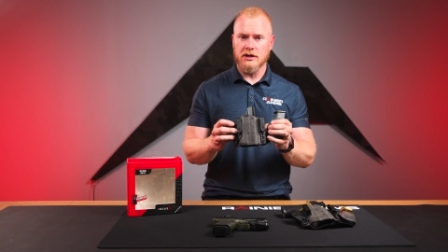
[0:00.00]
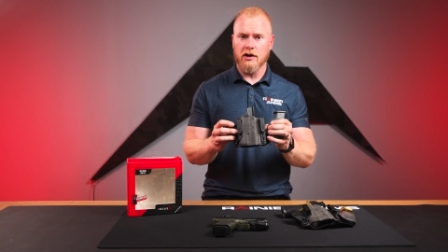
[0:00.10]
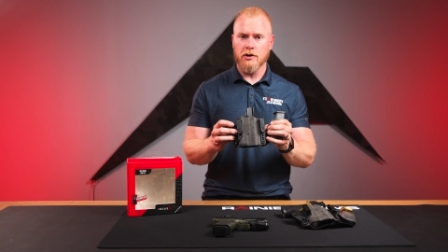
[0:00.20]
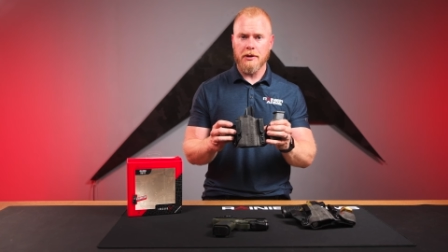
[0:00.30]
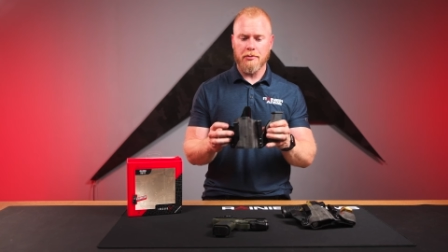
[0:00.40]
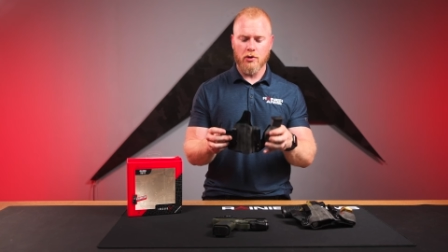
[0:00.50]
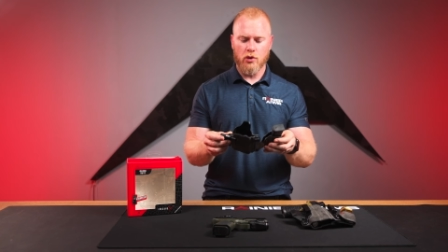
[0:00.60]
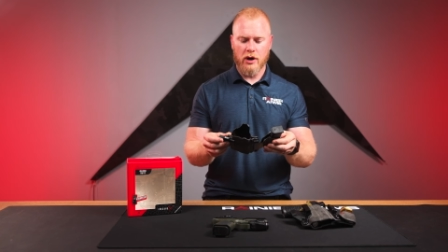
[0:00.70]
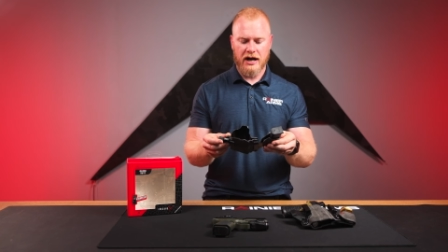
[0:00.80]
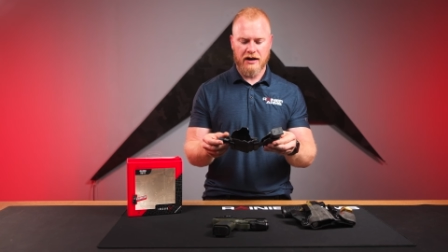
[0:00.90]
and other people
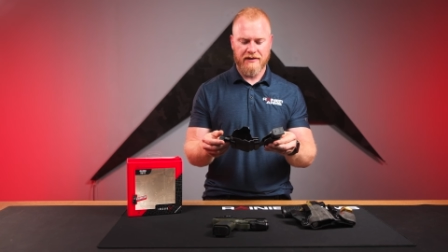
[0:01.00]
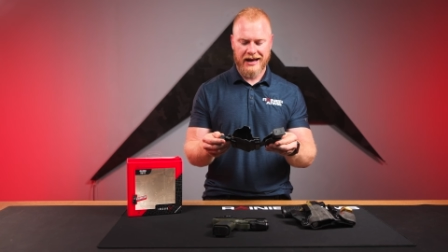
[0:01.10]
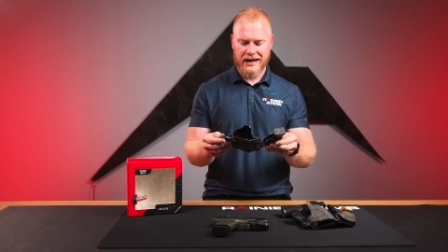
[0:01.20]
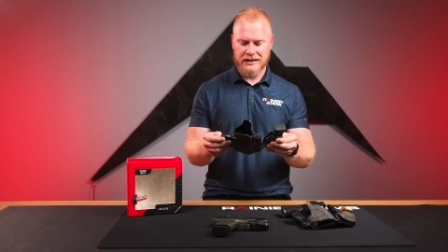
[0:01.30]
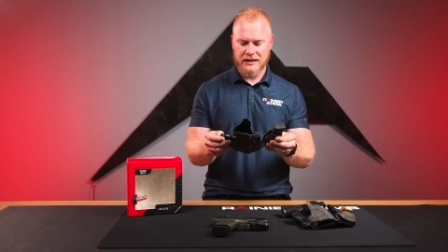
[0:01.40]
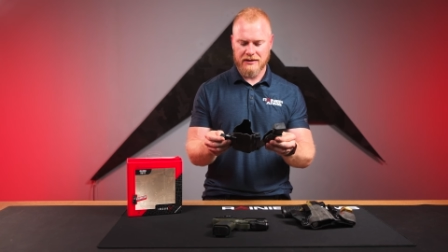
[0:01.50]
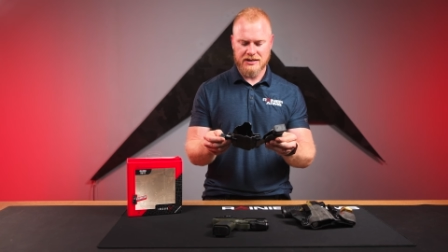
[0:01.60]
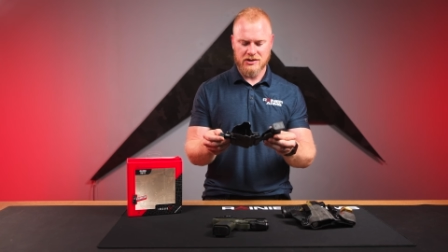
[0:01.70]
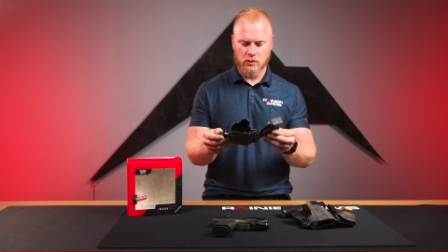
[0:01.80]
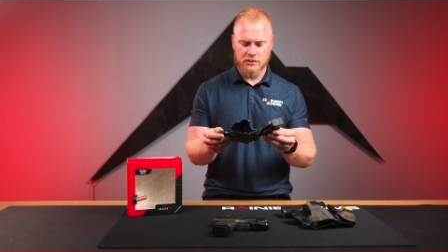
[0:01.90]
who have had
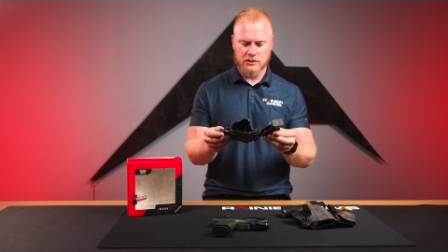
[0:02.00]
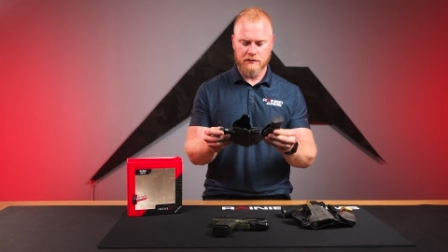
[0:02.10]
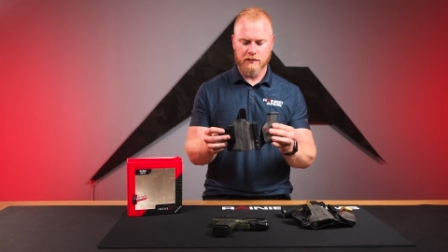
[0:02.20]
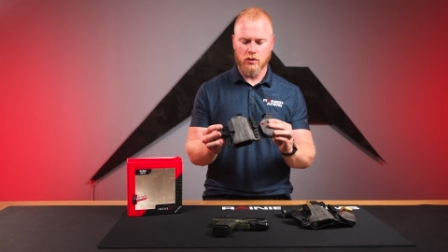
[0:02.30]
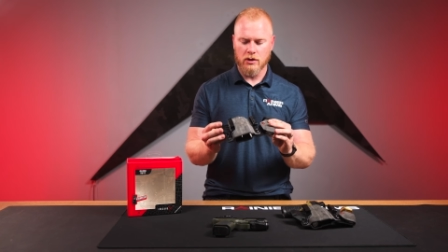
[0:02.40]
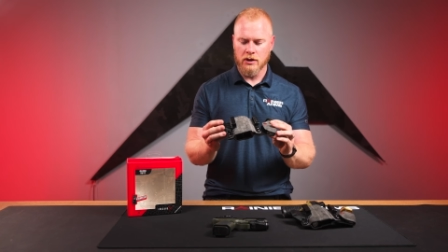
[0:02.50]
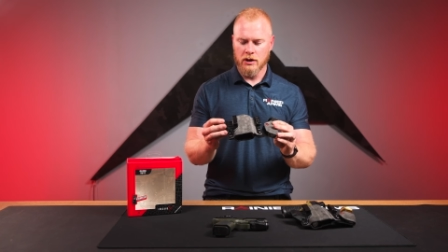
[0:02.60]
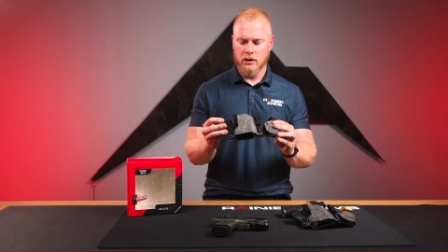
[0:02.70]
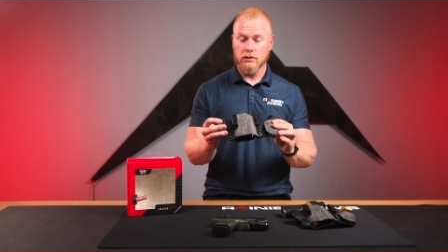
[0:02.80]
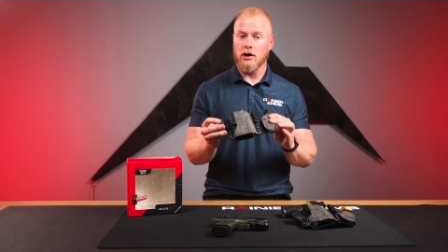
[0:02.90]
this holster for
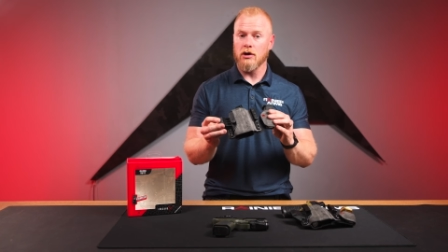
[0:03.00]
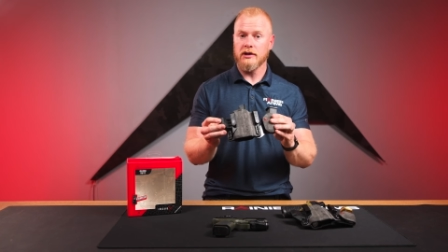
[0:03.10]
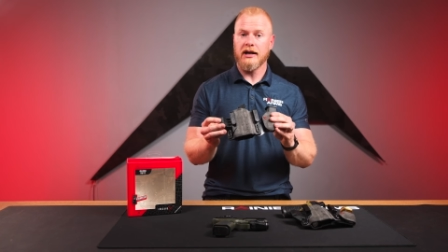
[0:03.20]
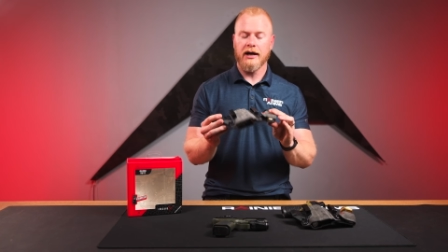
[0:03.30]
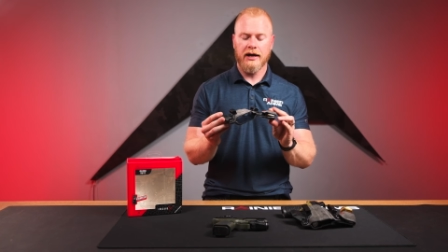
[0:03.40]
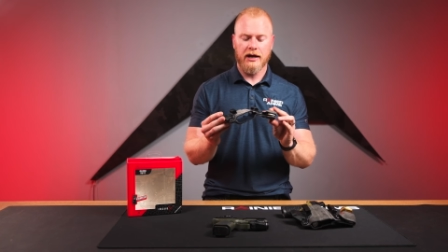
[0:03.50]
longer than I